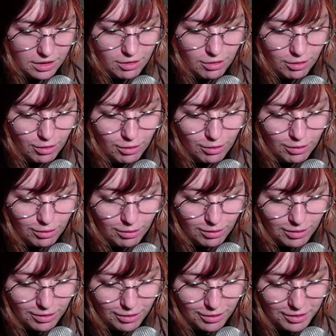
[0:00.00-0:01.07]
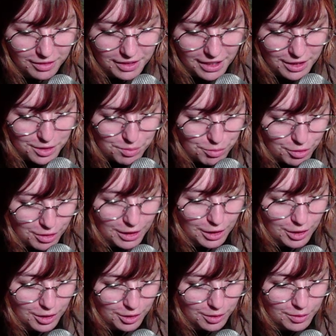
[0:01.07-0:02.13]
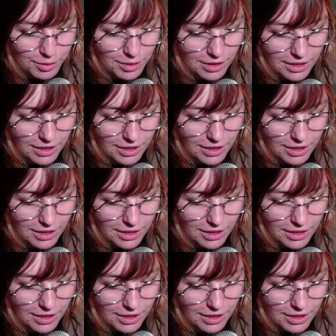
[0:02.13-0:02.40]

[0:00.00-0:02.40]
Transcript: Oh, that's pretty cute.